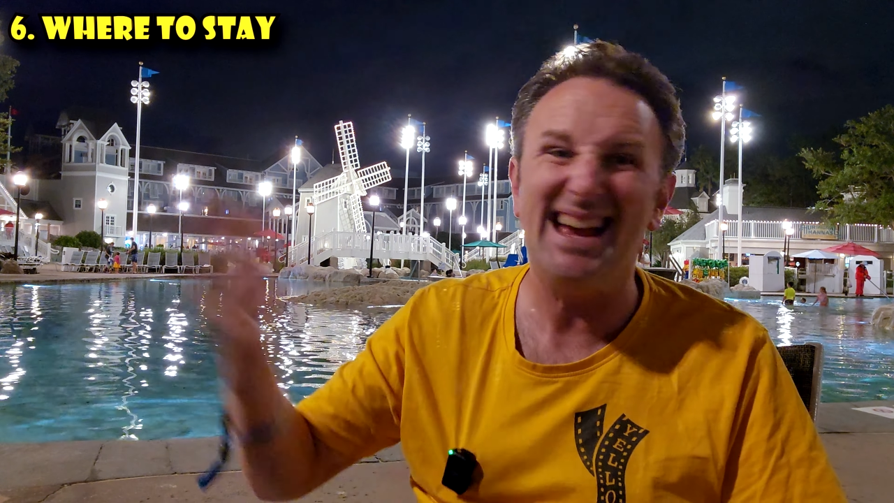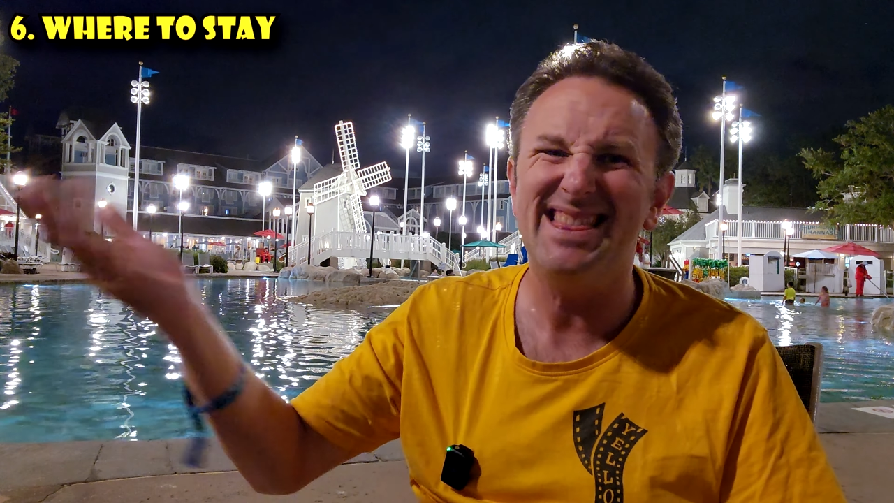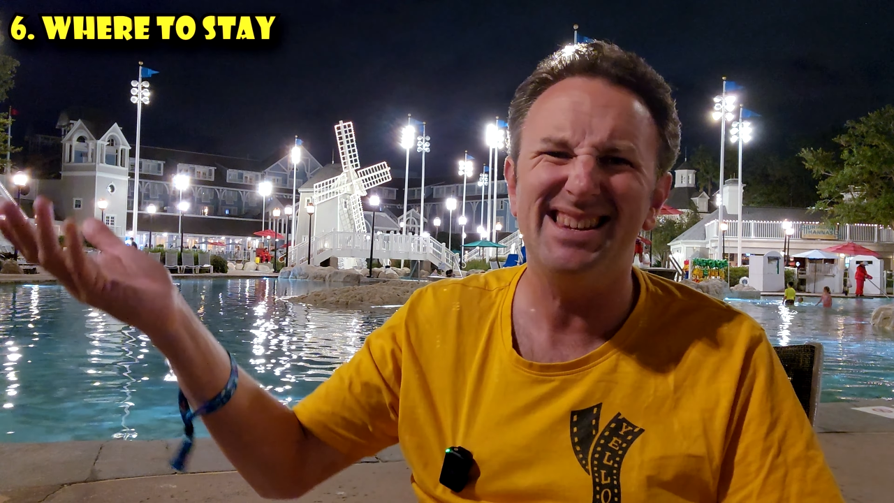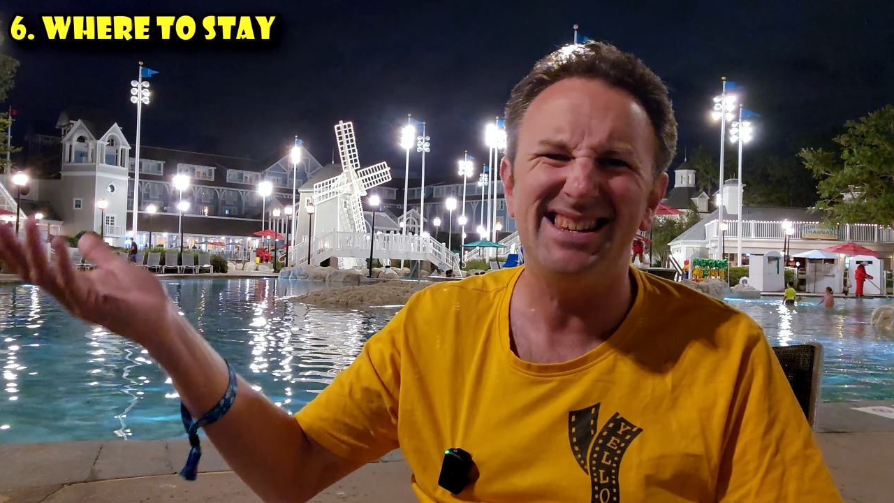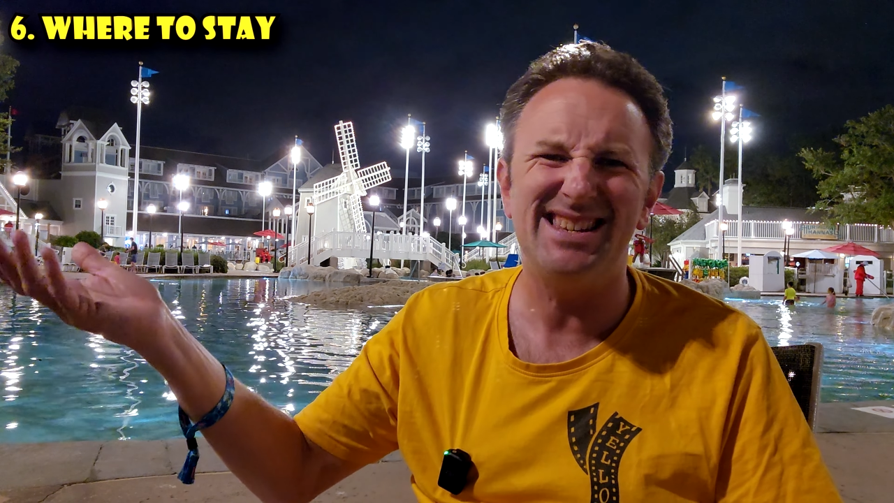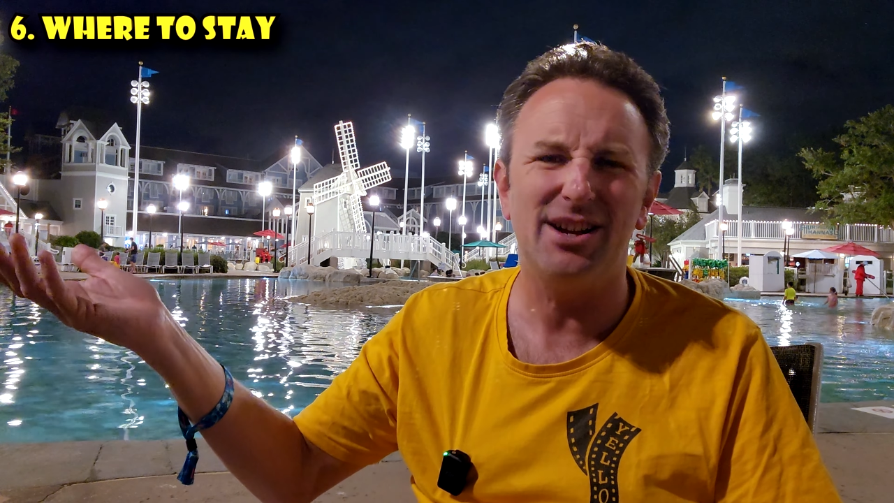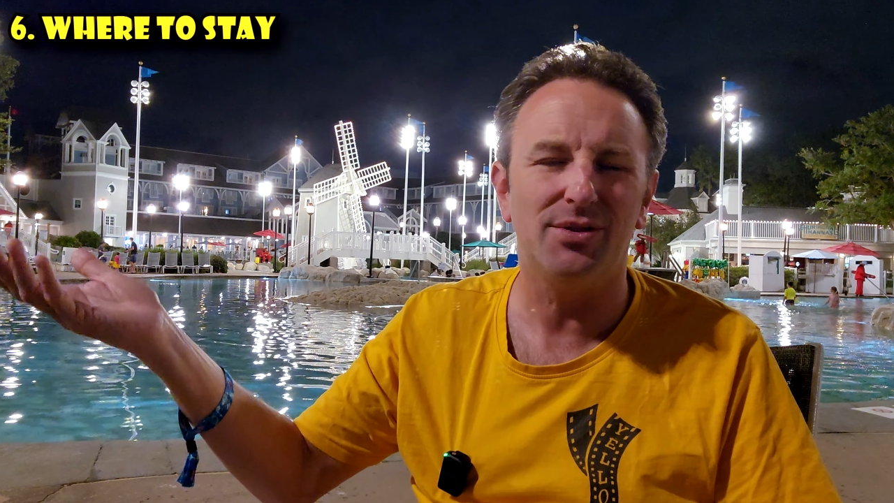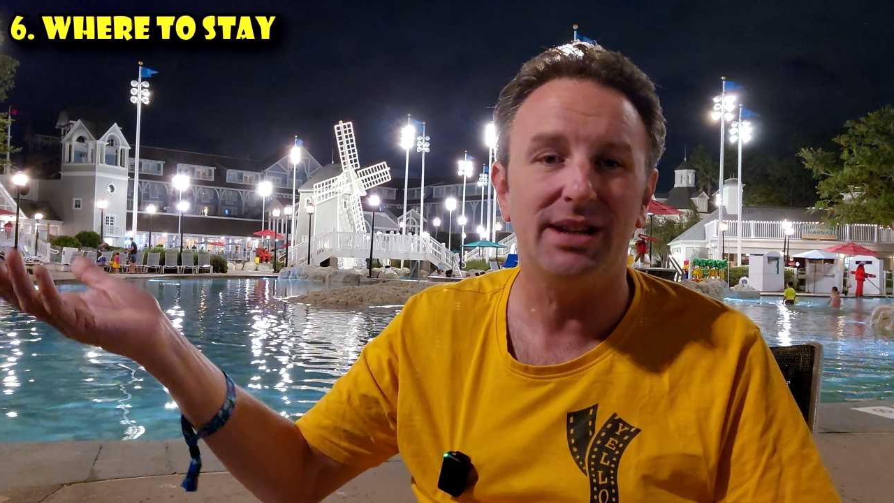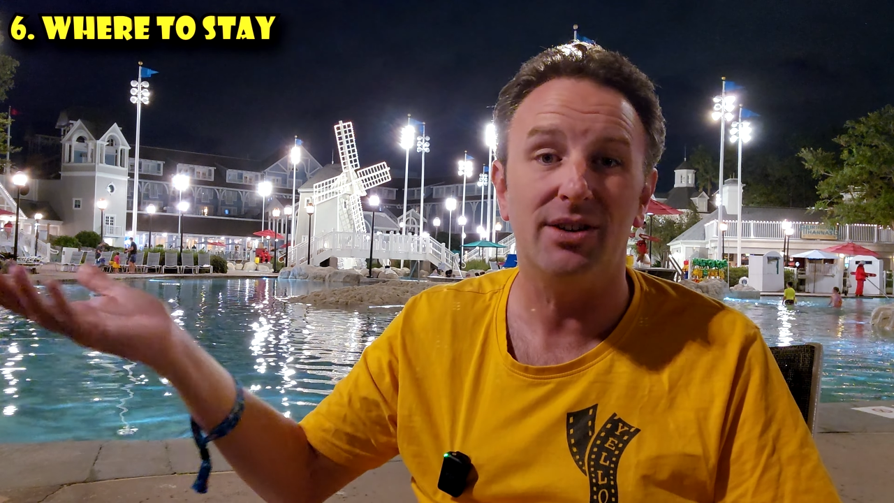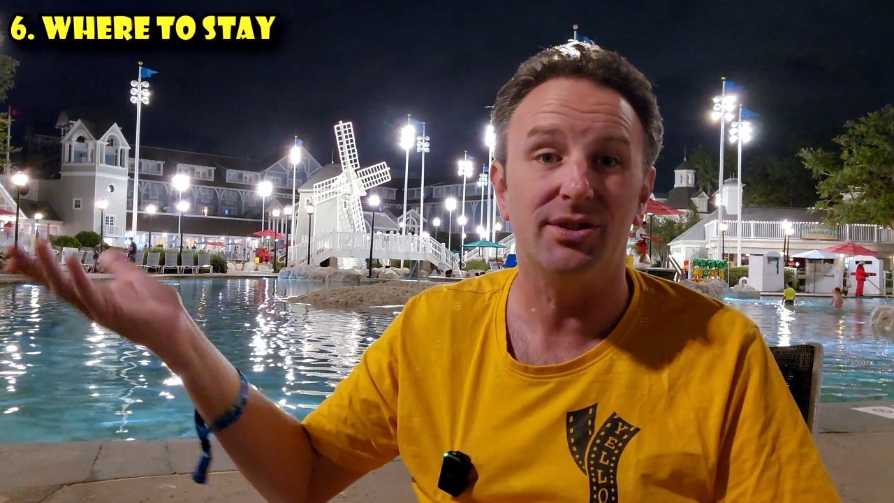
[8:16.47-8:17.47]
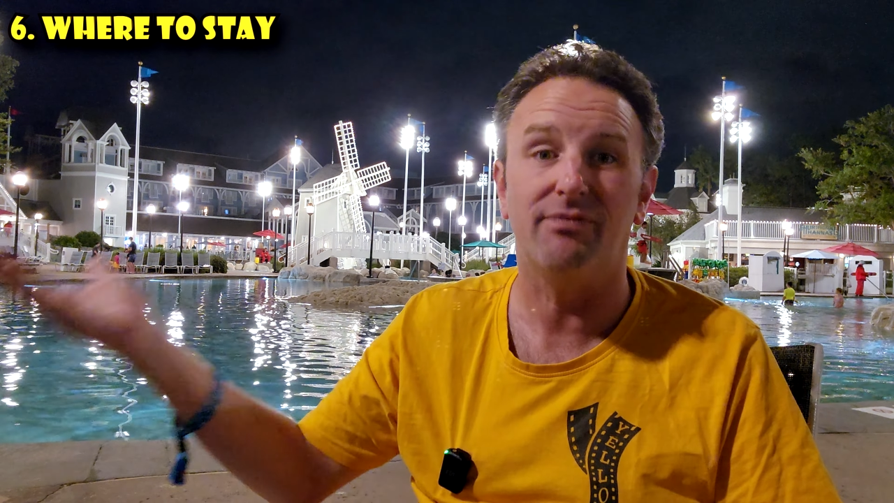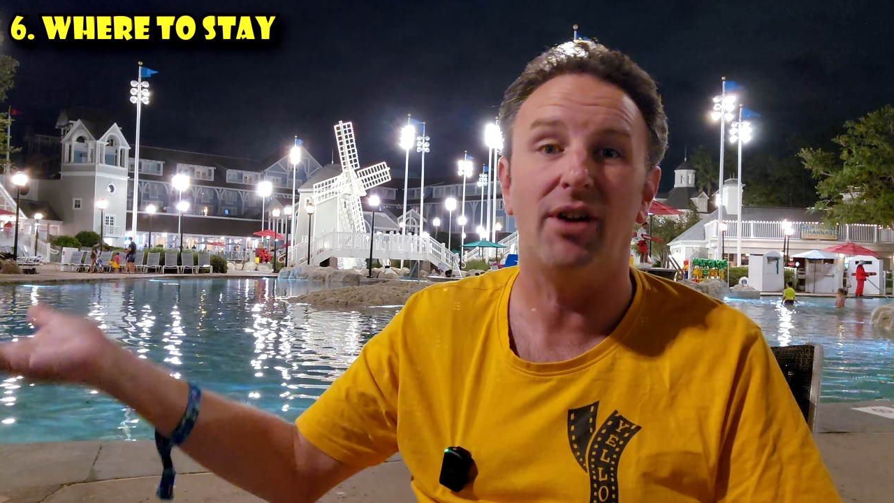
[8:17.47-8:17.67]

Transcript: and the Disney hotels are